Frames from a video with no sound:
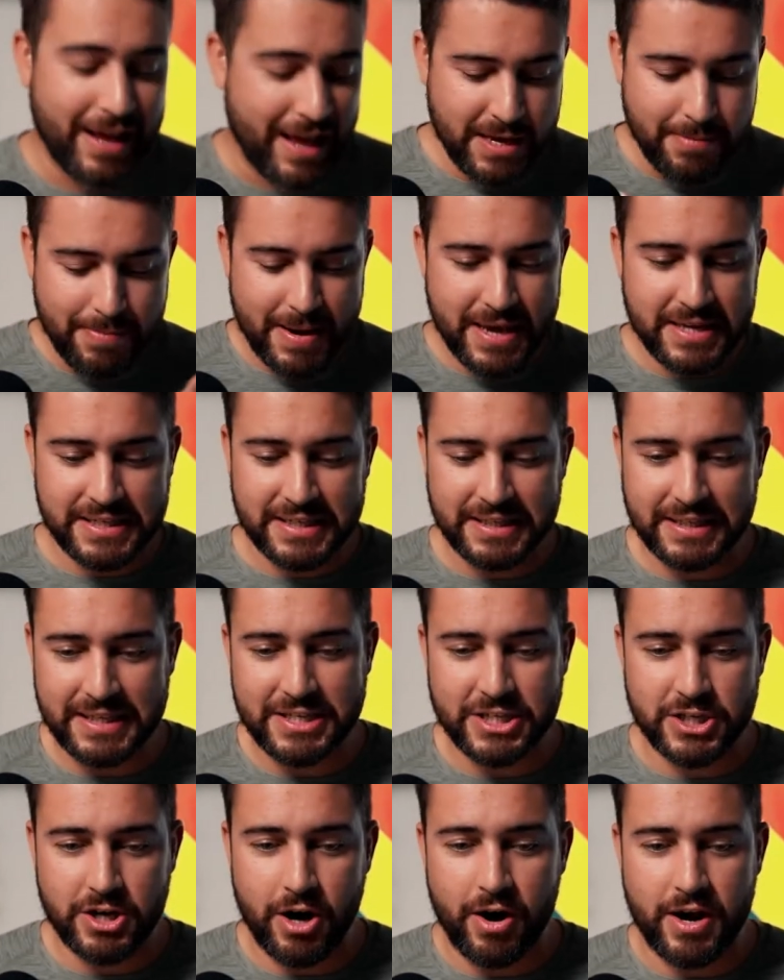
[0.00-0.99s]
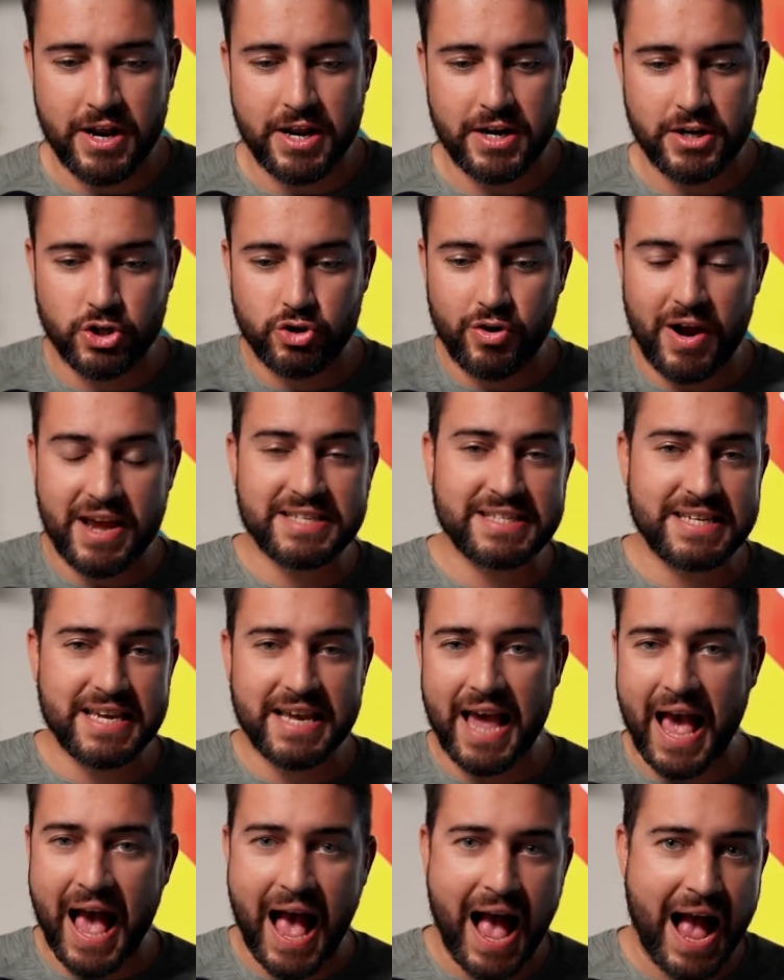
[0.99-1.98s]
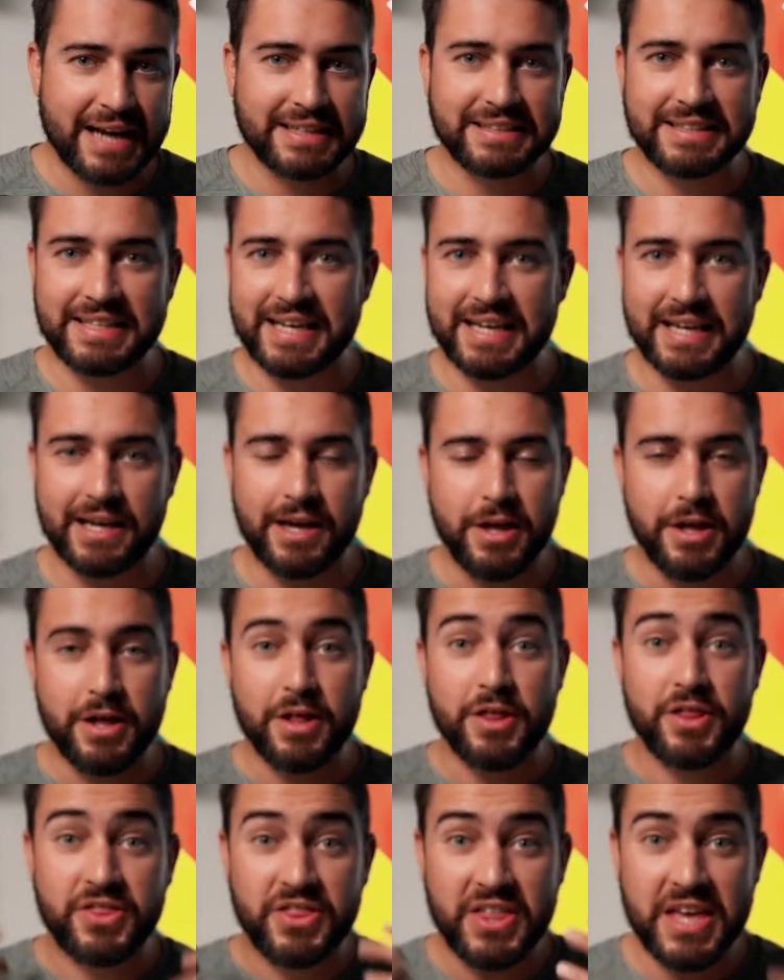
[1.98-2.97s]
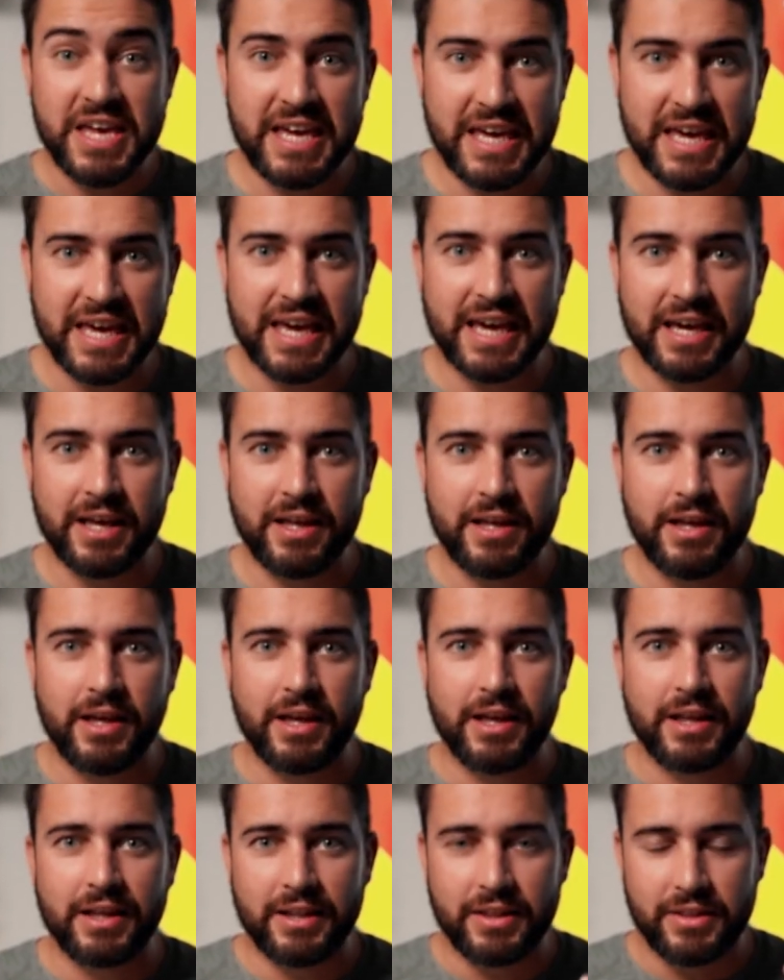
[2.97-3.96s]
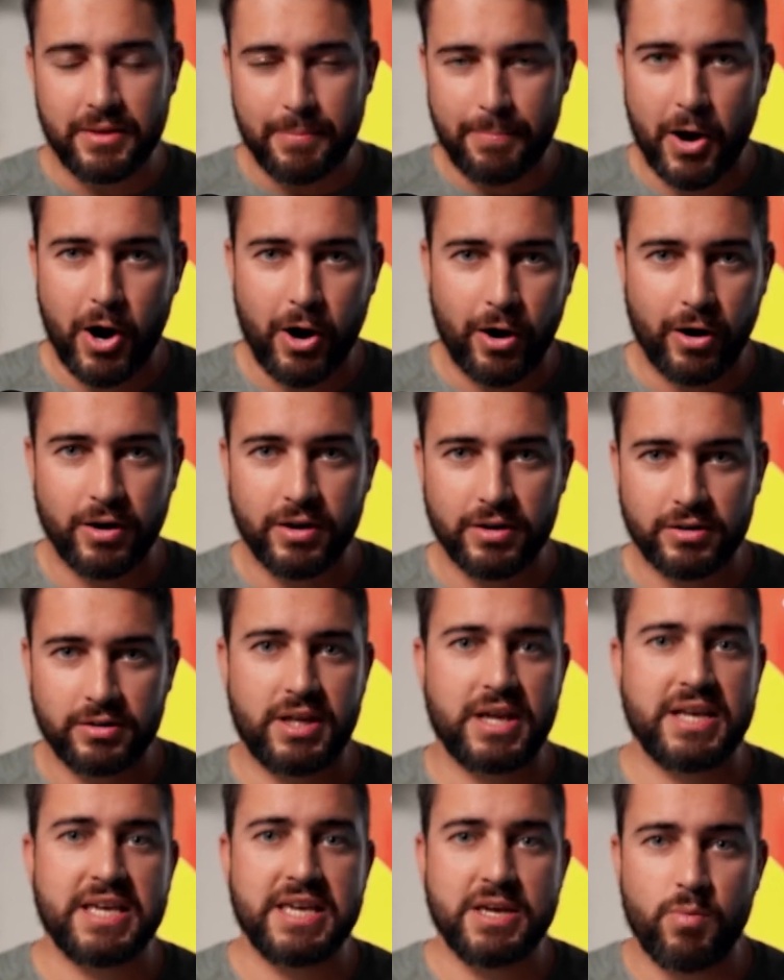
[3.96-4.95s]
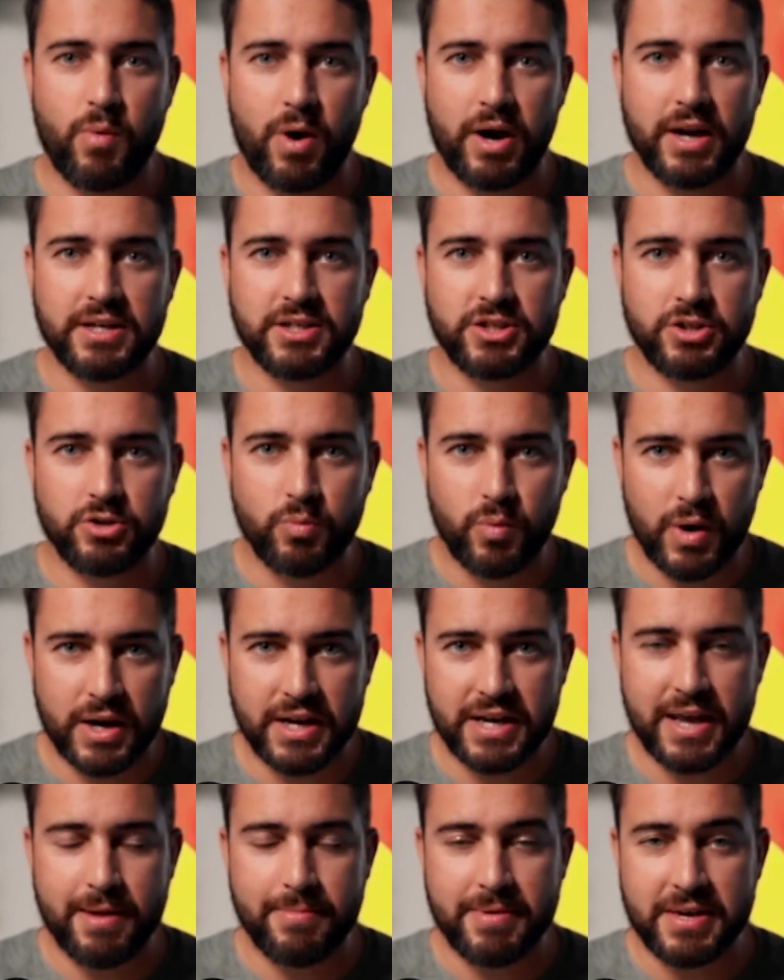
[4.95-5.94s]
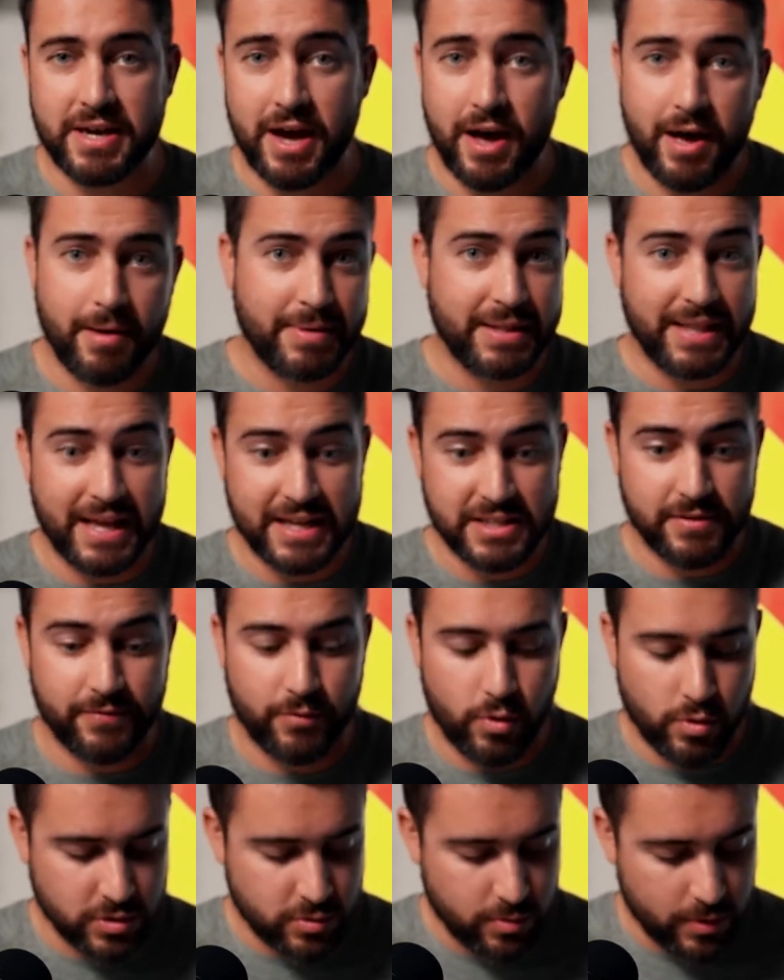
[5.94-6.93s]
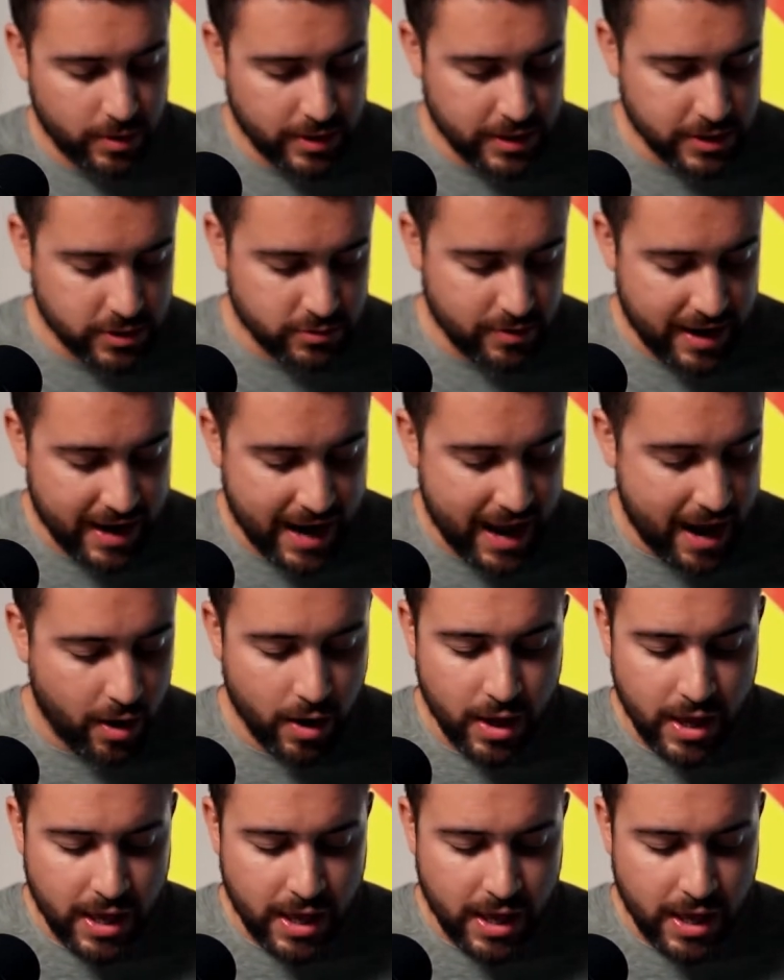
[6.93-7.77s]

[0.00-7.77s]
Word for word: He basically started dressing, acting, thinking the part that he wanted to one day become. And that's, of course, where he is right now.